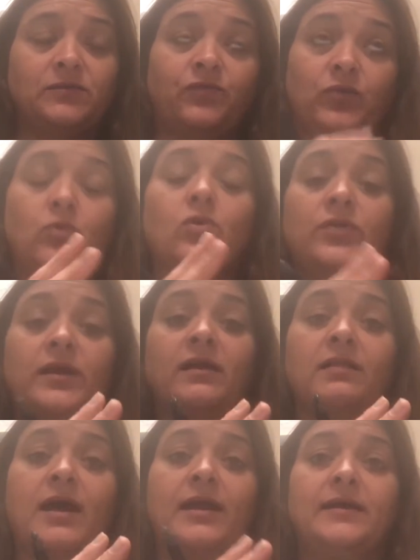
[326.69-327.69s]
for North
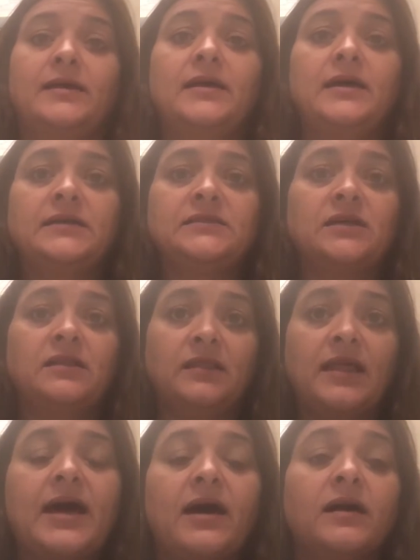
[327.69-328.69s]
Carolina to
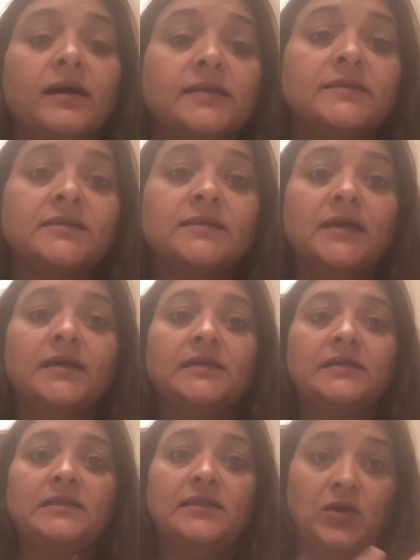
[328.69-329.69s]
let us
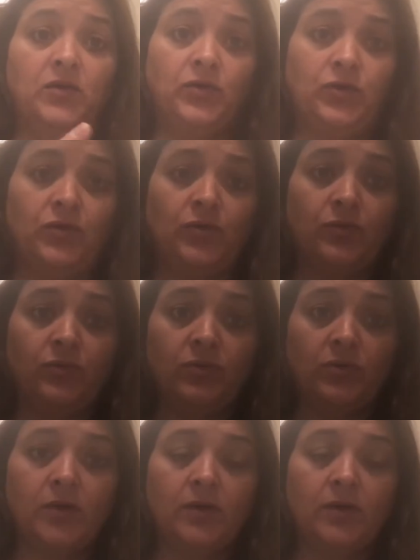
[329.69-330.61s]
tell you